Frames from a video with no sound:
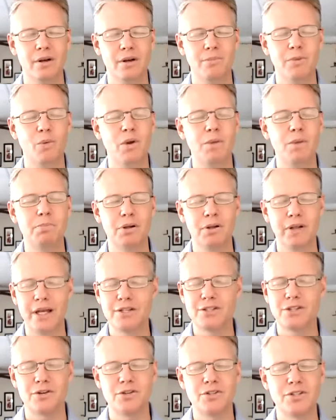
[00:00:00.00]
But we
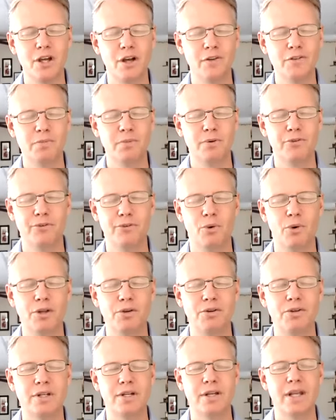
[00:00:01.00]
place ourselves before
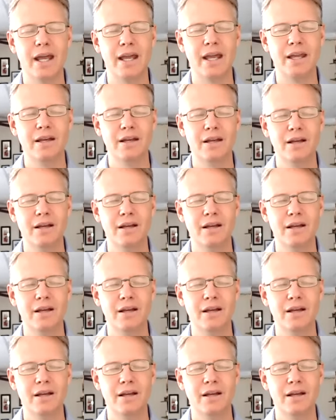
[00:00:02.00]
you today,